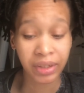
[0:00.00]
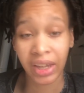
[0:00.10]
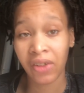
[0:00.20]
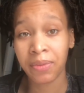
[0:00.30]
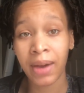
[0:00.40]

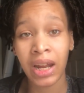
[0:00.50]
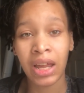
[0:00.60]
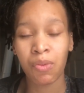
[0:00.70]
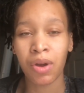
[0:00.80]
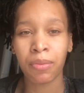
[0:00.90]
everybody
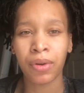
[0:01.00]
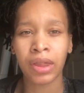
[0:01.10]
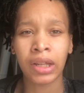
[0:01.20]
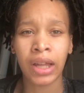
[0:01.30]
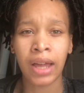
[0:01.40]
at one point in
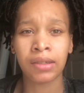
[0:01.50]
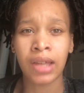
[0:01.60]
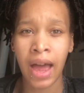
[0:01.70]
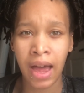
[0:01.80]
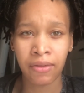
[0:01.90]
their lives
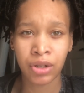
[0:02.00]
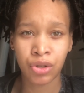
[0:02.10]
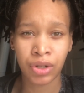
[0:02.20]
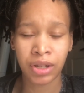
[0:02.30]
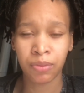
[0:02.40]
have a
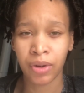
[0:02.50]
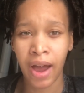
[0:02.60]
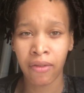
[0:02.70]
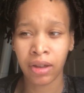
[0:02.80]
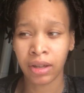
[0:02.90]
dream or
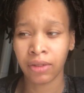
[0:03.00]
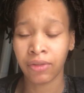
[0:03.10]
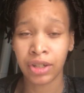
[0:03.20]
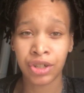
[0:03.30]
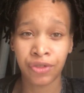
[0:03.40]
have a
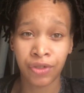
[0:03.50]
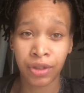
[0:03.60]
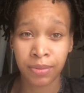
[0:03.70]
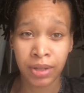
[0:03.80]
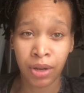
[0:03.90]
vision for
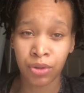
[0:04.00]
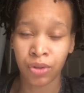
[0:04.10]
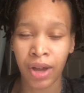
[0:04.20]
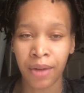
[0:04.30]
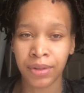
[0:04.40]
themselves or
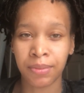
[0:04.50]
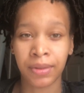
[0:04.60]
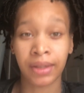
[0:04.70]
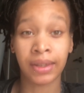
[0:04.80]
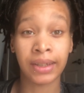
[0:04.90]
have
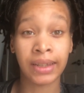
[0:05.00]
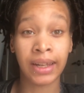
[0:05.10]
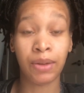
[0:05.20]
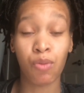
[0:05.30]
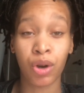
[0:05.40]
something that
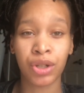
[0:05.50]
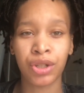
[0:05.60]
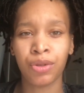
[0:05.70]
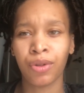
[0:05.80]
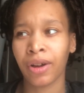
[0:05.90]
they want to
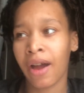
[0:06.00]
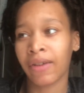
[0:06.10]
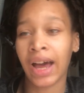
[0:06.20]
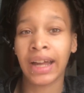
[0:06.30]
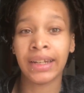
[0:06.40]
do or have
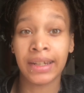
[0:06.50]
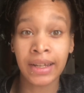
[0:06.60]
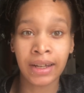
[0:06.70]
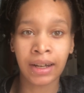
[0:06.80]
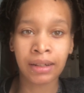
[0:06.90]
an
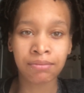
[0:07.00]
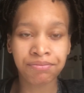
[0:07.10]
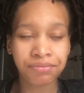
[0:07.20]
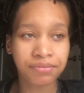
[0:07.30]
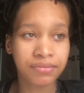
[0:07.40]
idea
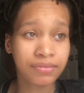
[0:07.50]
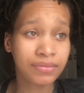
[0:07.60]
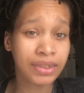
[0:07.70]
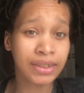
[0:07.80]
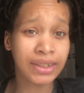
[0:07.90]

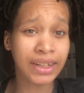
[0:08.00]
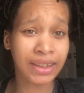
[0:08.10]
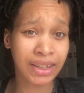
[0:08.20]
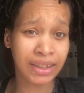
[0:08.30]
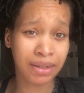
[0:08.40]
that they
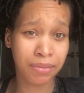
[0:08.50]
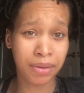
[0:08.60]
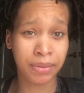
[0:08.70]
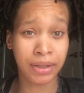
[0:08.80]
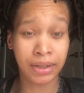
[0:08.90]
think they
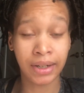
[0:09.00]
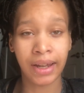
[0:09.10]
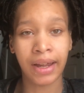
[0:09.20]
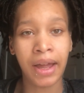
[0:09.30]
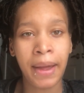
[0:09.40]
might be good
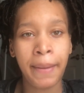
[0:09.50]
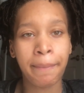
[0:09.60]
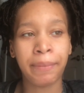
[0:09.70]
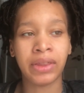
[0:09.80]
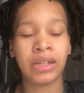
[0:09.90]
at
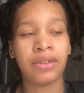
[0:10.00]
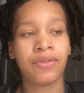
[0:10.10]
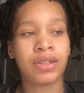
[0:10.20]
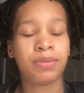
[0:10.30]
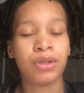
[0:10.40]
but the
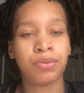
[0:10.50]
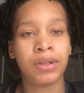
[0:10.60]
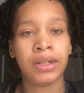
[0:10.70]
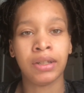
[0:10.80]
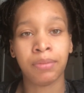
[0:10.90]
difference
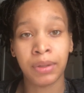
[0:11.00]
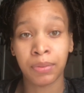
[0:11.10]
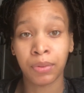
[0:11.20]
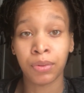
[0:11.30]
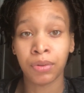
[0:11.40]
between the
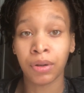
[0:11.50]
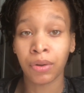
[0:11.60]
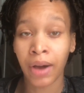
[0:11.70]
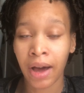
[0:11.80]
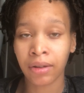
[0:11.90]
people who
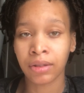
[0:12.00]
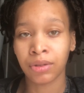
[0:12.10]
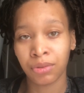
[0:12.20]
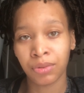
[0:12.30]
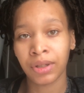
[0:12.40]
go out and
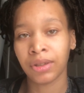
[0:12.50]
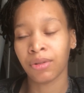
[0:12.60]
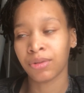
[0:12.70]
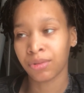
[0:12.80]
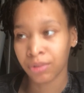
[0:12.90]
do it and
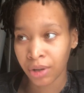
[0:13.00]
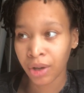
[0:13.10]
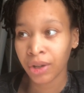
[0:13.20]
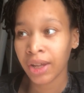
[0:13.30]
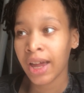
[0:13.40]
those who
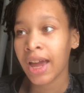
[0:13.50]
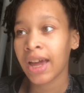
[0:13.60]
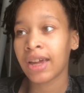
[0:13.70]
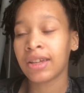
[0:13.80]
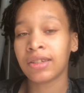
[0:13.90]
don't
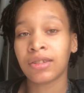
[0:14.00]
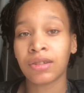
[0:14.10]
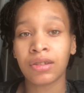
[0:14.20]
is